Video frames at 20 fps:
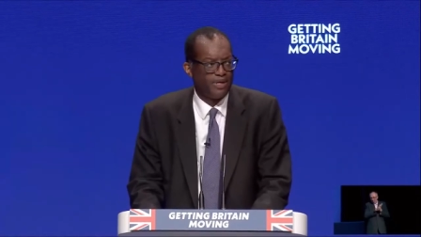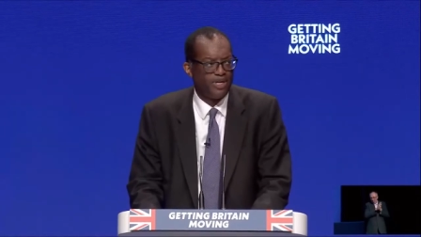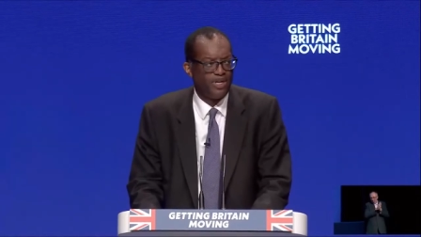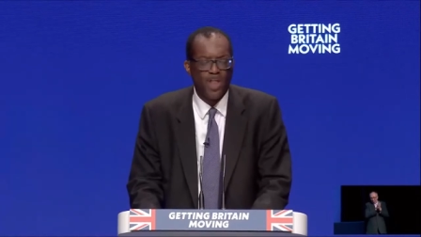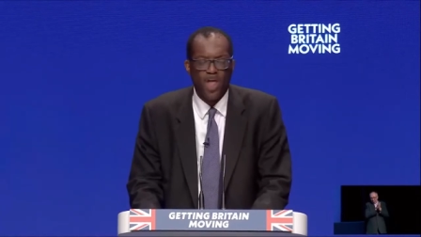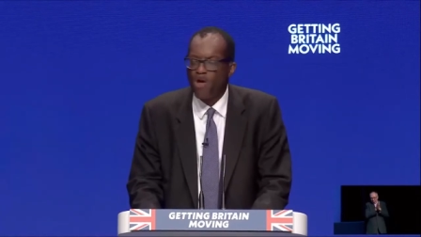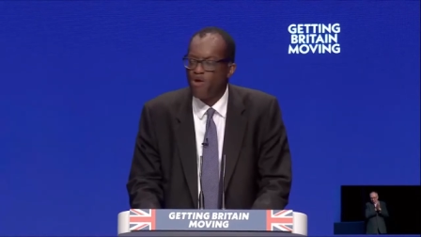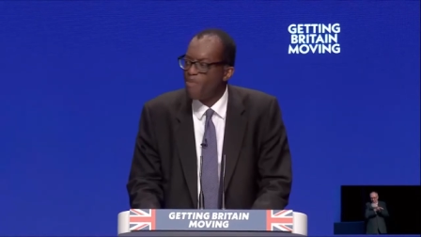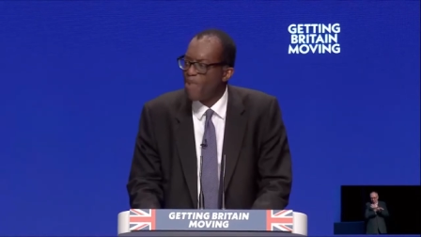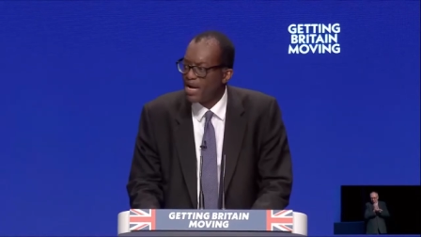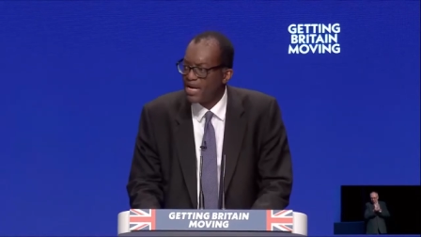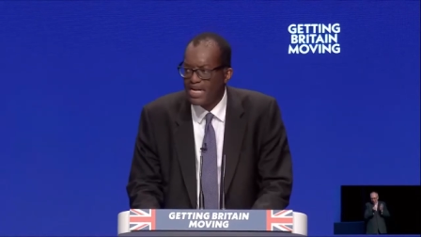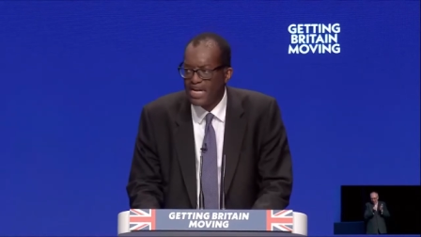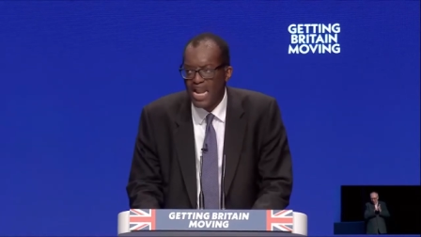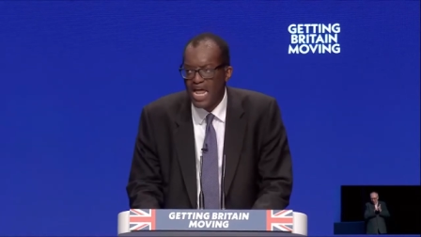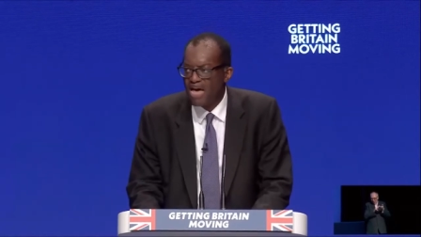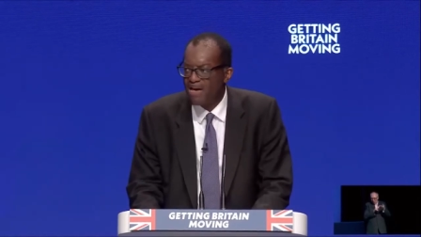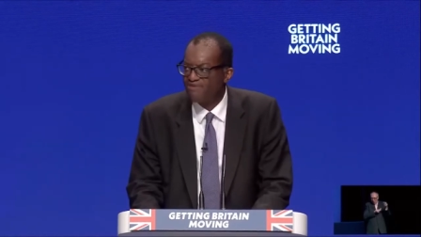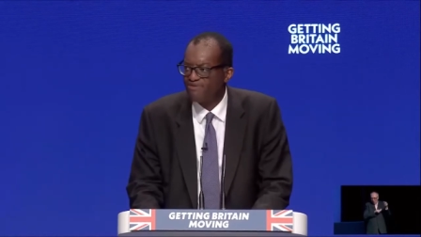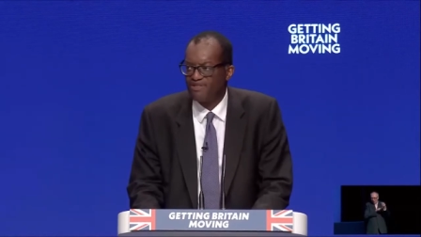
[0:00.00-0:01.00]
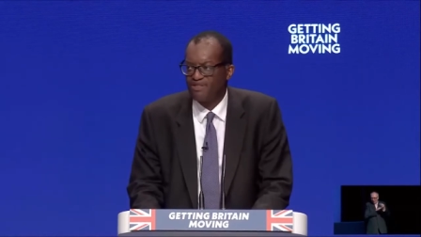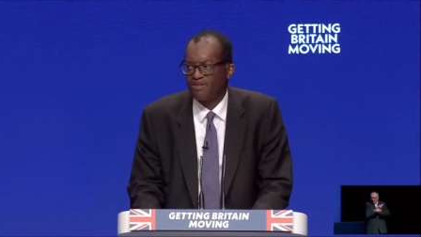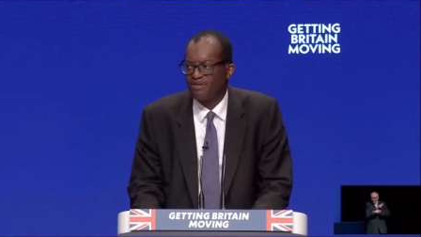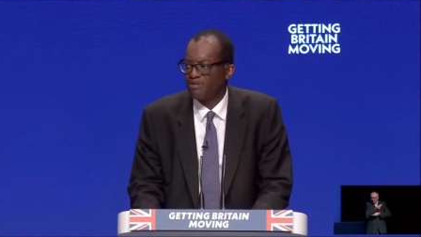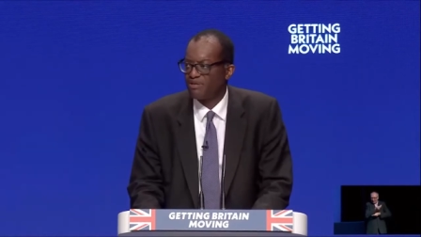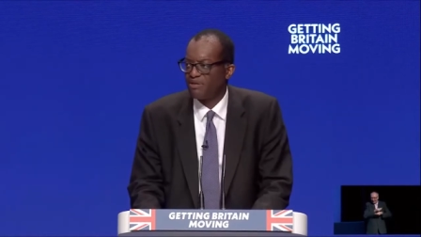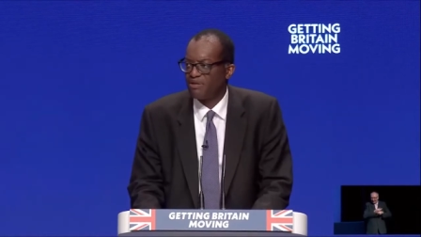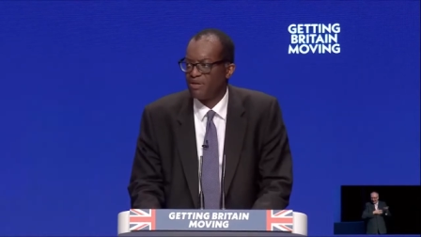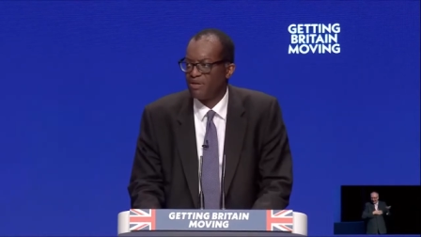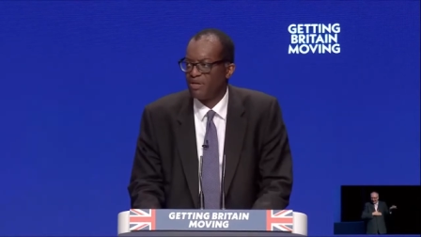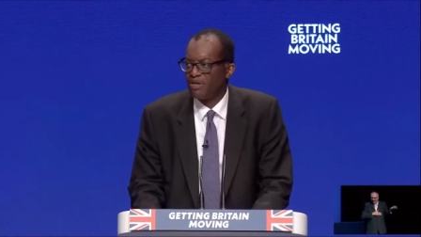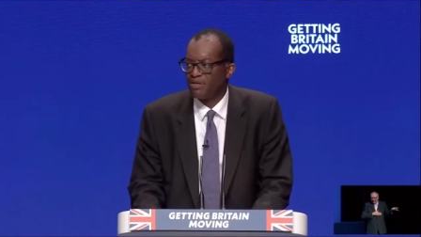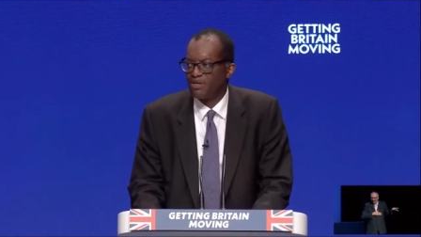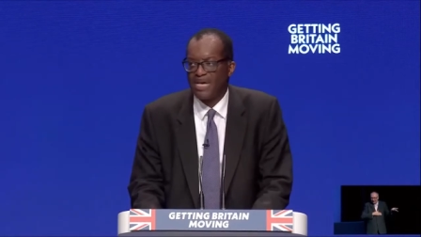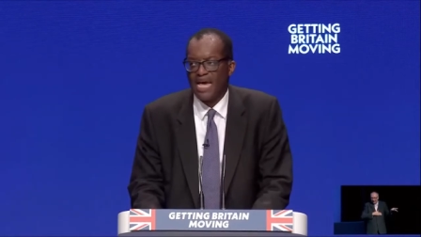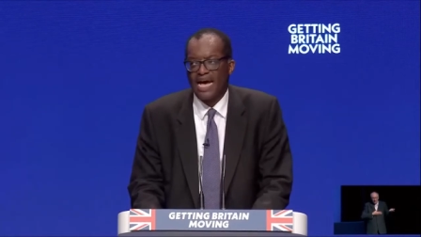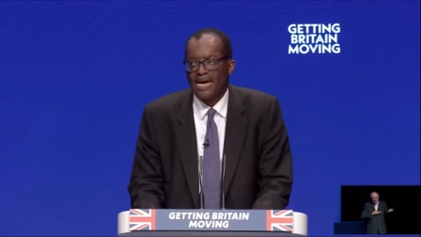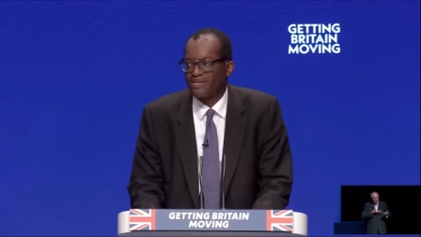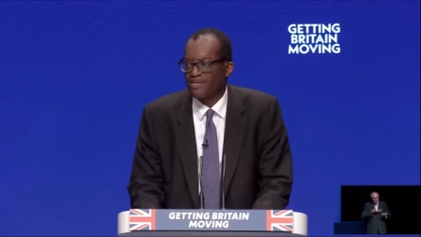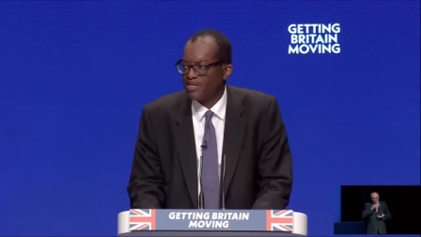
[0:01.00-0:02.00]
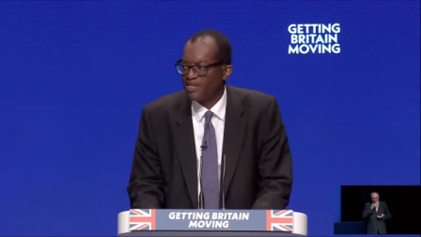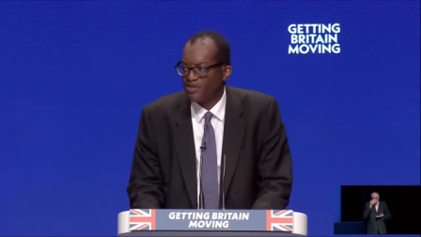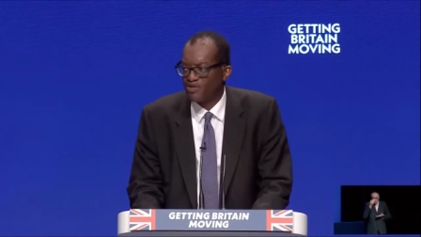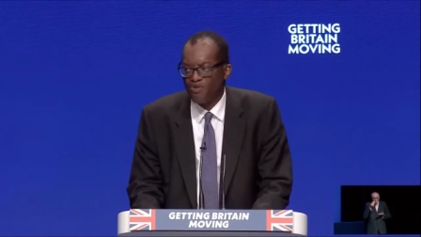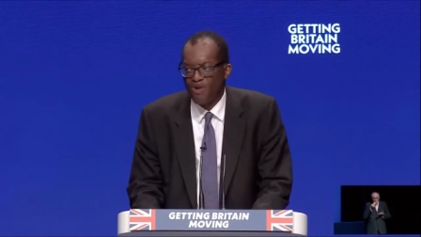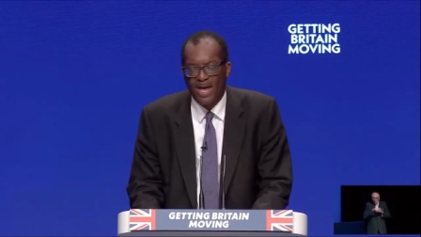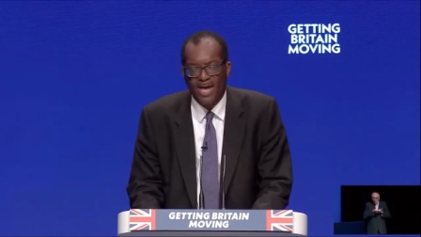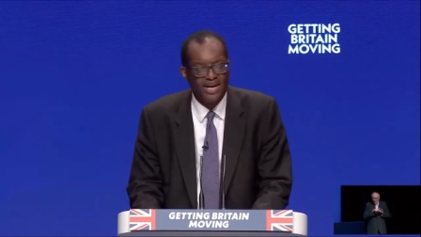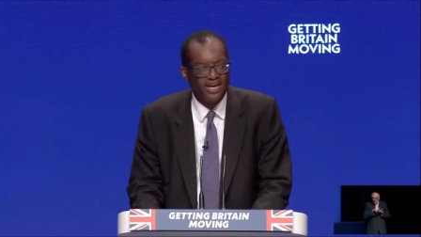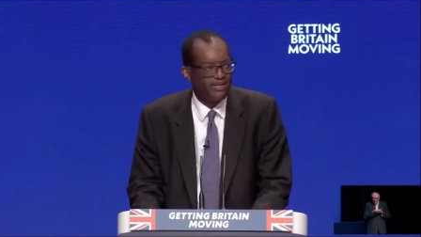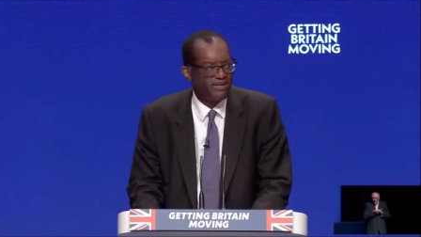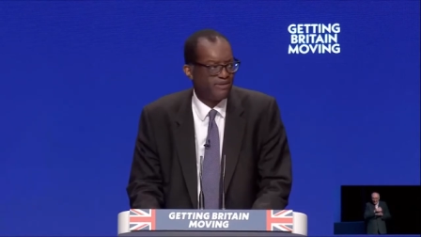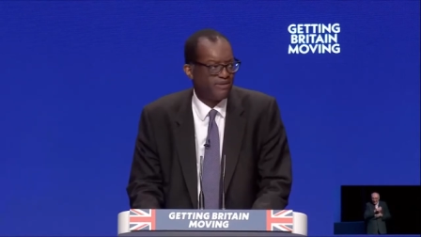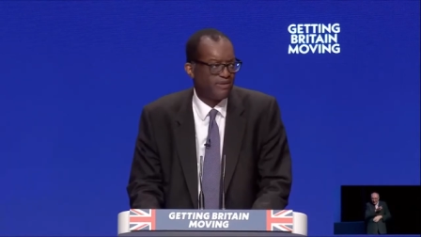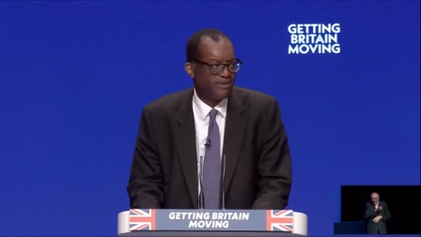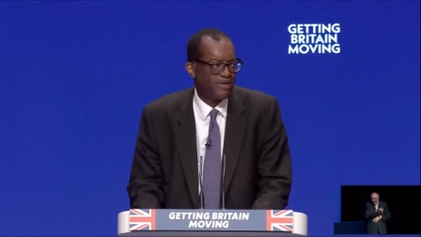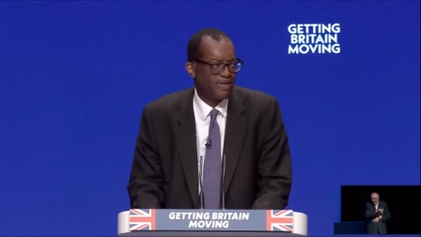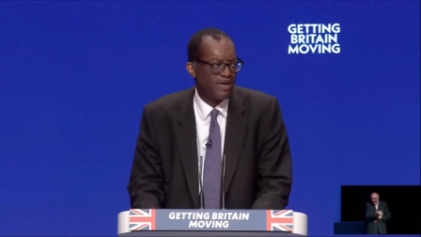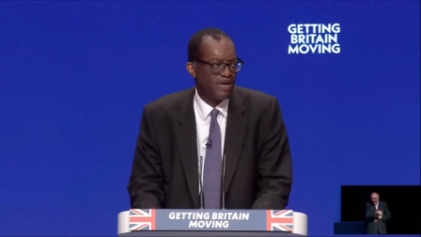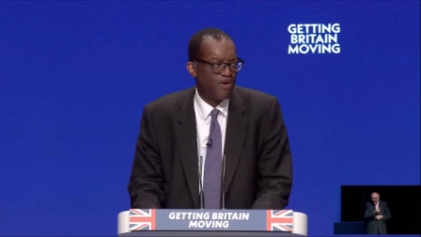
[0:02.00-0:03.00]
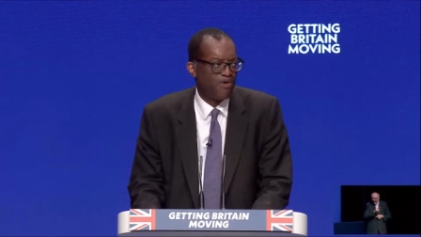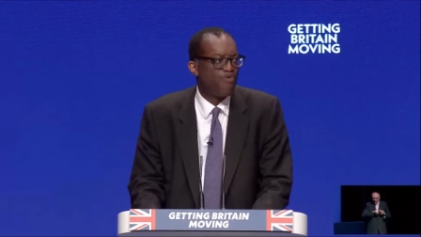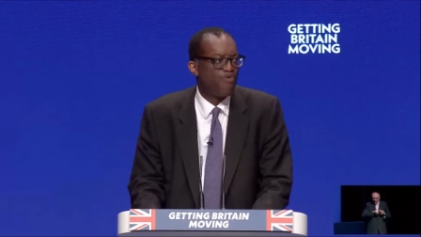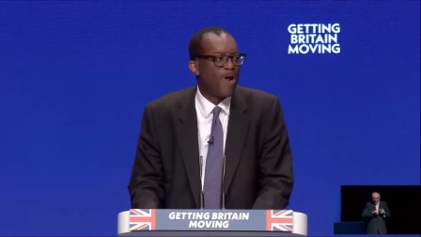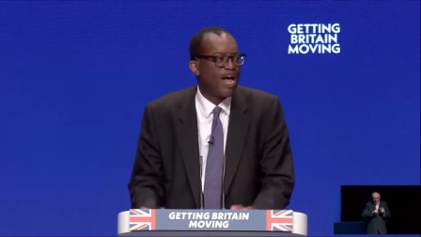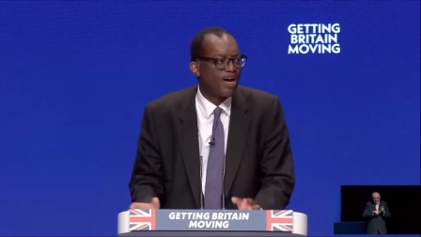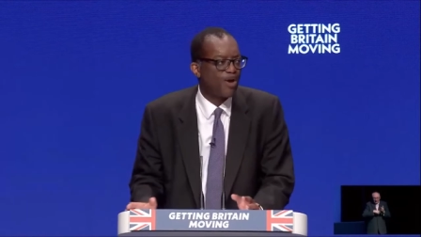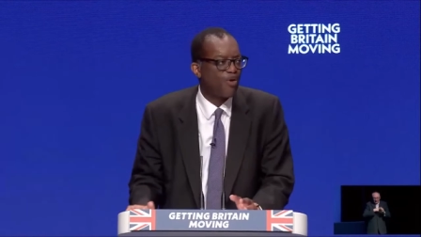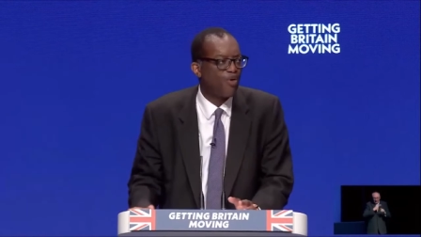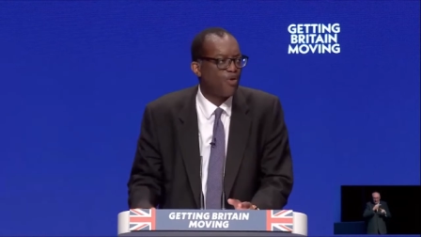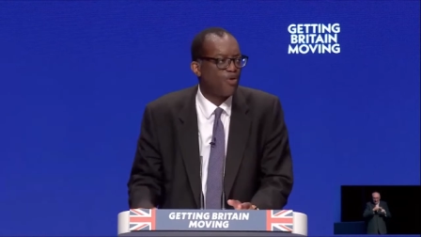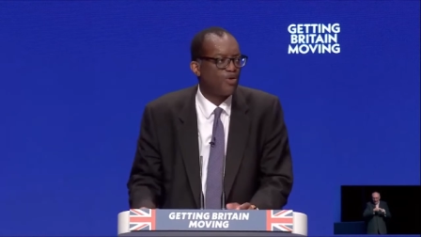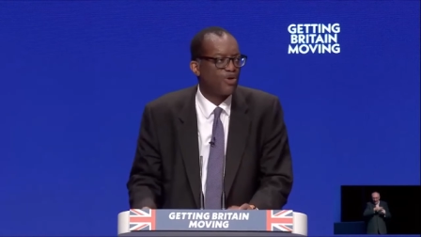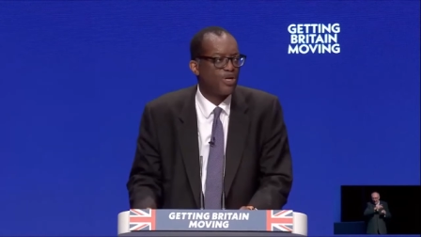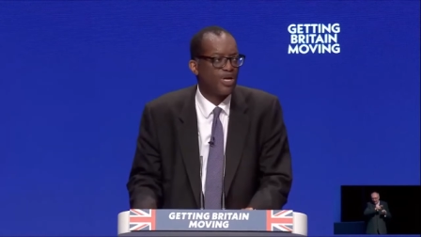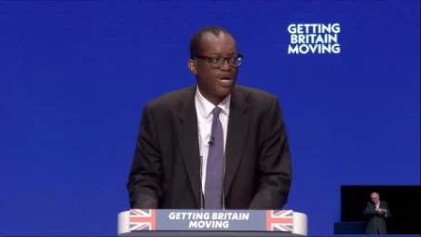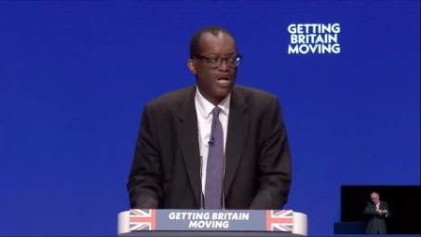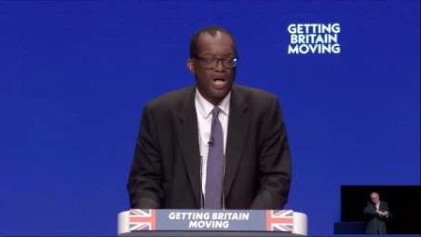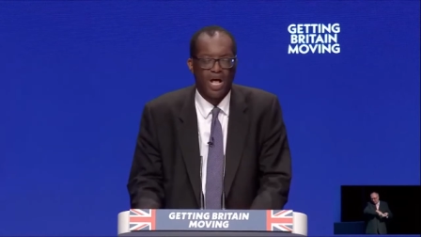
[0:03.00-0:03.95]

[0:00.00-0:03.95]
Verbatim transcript: No money left, taxes raised, record